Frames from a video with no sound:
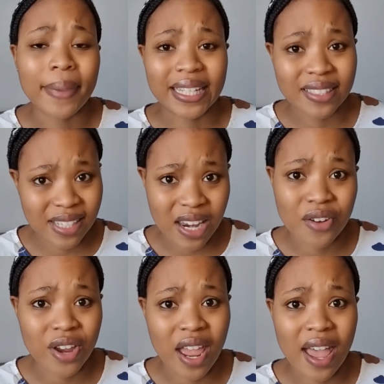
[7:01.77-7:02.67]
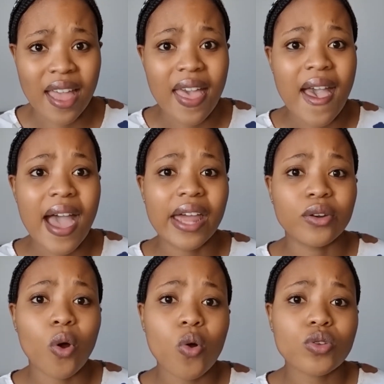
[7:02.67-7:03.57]
bacteria, and
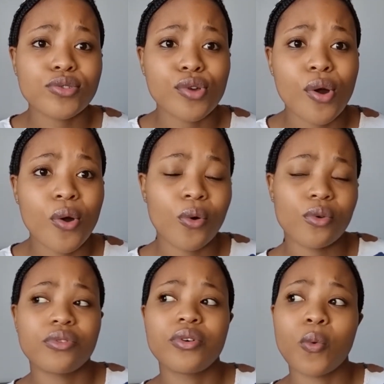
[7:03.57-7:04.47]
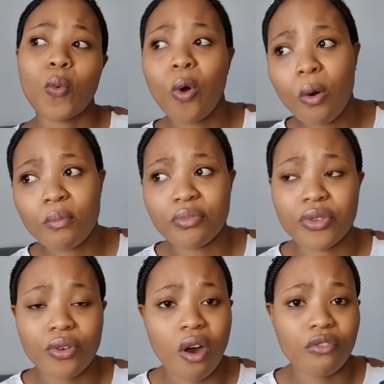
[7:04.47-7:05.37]
also the
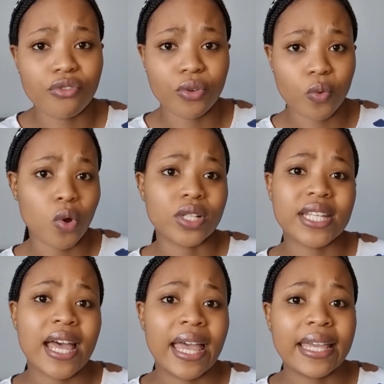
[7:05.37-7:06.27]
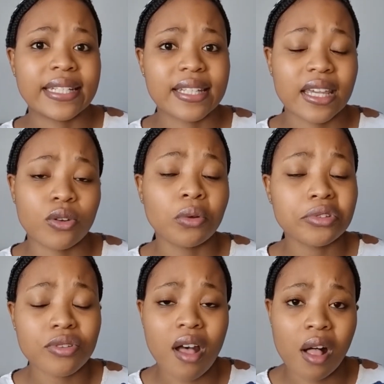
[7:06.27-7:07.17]
warmth of the water, it can
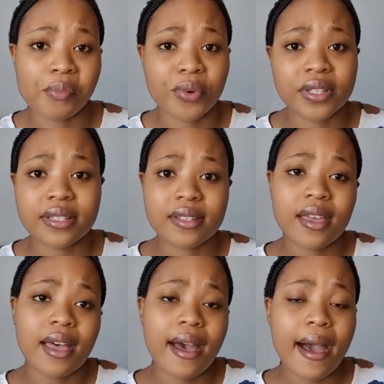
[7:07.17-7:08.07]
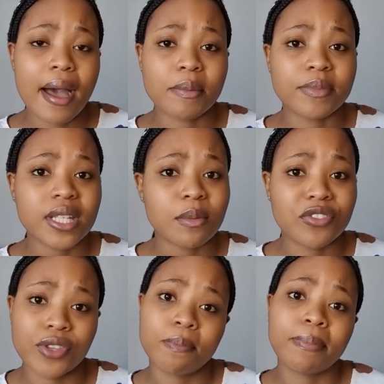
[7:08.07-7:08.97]
also help with some of
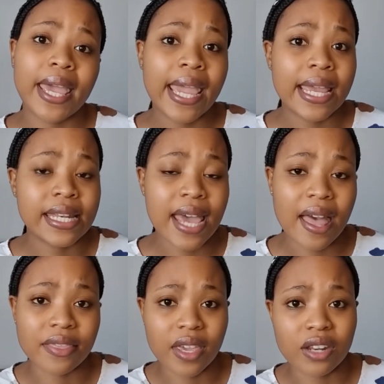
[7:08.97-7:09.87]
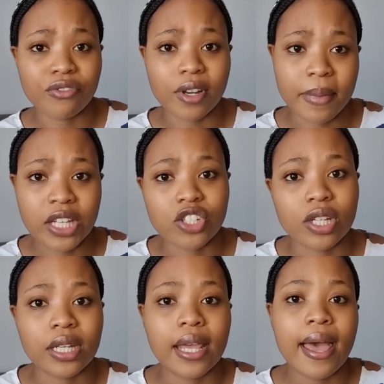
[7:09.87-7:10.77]
the pain and the
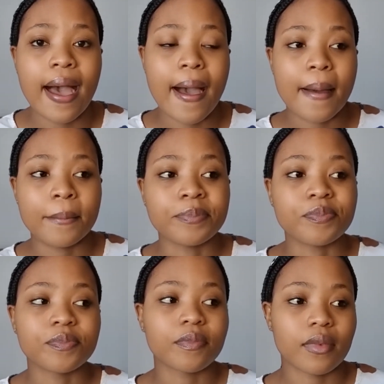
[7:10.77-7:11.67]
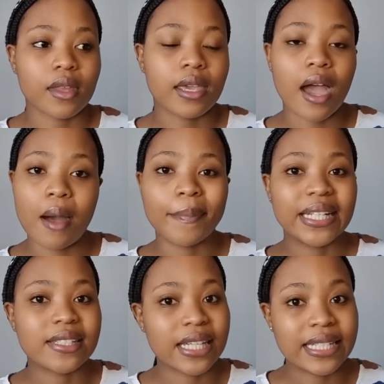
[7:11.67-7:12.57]
inflammation.
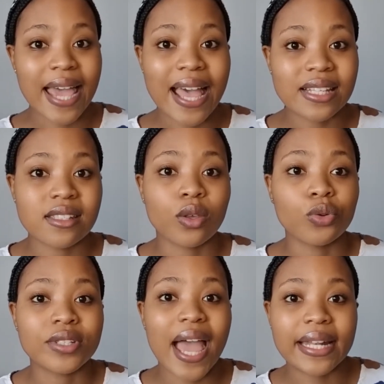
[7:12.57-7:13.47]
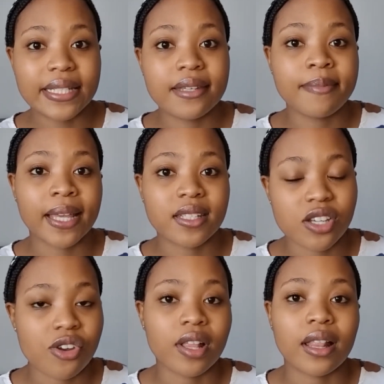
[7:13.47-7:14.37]
But it has those
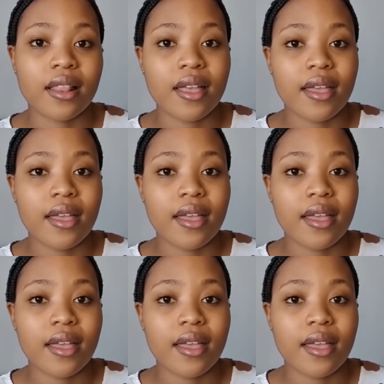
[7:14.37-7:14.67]
antibacterial